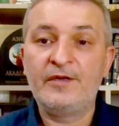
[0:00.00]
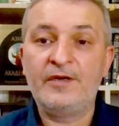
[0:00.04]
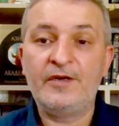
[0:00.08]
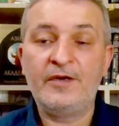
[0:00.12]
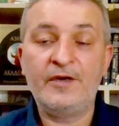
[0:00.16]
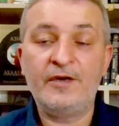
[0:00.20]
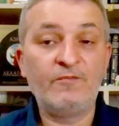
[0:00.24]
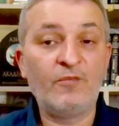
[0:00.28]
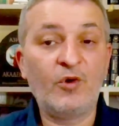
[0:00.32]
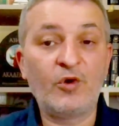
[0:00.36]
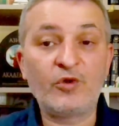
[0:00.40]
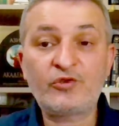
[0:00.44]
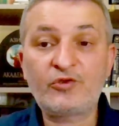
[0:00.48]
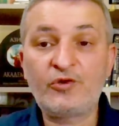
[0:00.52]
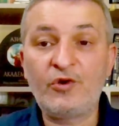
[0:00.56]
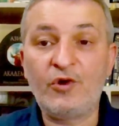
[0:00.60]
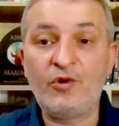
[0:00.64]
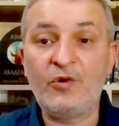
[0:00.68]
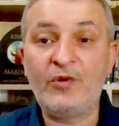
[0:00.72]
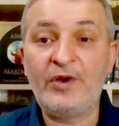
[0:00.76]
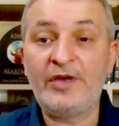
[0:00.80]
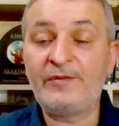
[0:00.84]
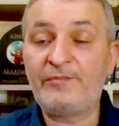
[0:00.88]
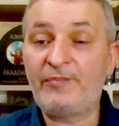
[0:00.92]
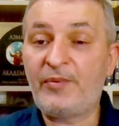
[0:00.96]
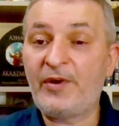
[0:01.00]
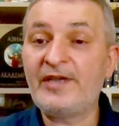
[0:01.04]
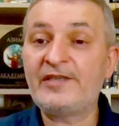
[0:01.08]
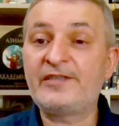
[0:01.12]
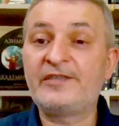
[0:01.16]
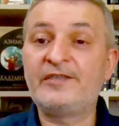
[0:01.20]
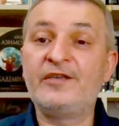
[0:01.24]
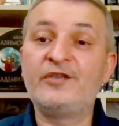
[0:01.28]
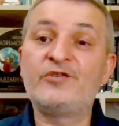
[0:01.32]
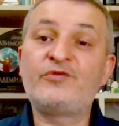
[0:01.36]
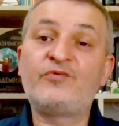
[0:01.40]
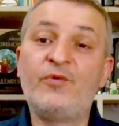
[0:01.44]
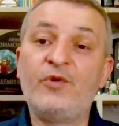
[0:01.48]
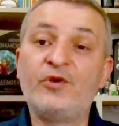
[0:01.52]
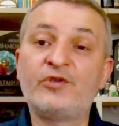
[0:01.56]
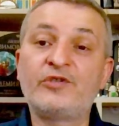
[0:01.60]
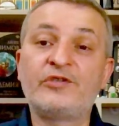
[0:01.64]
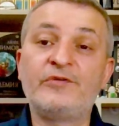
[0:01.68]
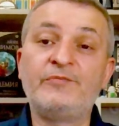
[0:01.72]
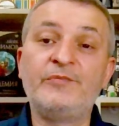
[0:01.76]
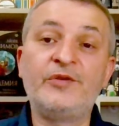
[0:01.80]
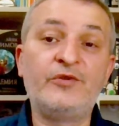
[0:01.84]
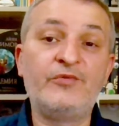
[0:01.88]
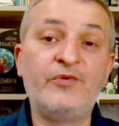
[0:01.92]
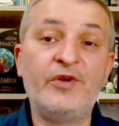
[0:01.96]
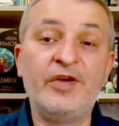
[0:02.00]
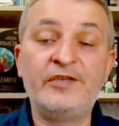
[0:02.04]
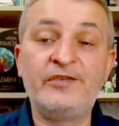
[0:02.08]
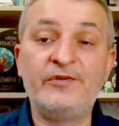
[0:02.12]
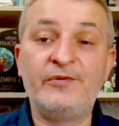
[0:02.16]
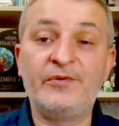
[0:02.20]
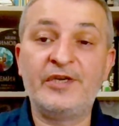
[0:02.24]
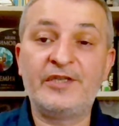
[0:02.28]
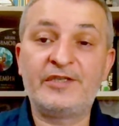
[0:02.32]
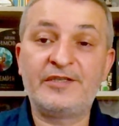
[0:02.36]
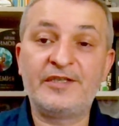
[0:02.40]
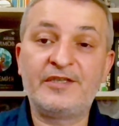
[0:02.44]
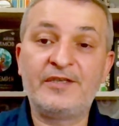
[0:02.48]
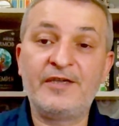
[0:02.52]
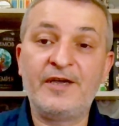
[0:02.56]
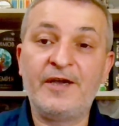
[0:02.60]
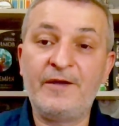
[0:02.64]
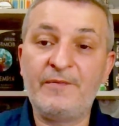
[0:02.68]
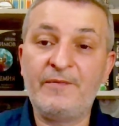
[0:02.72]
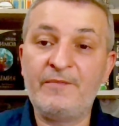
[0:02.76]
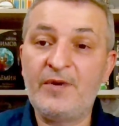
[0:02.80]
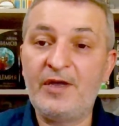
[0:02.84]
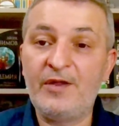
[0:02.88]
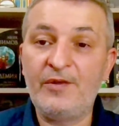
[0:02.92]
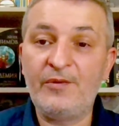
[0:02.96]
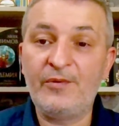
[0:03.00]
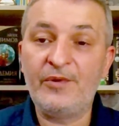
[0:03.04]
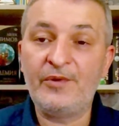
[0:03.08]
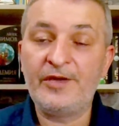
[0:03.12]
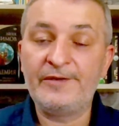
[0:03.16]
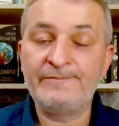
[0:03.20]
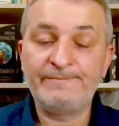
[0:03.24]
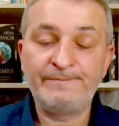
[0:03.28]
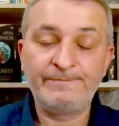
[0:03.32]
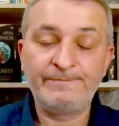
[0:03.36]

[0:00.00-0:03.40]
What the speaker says: Moscow, and president was Medvedev at the time, by the way.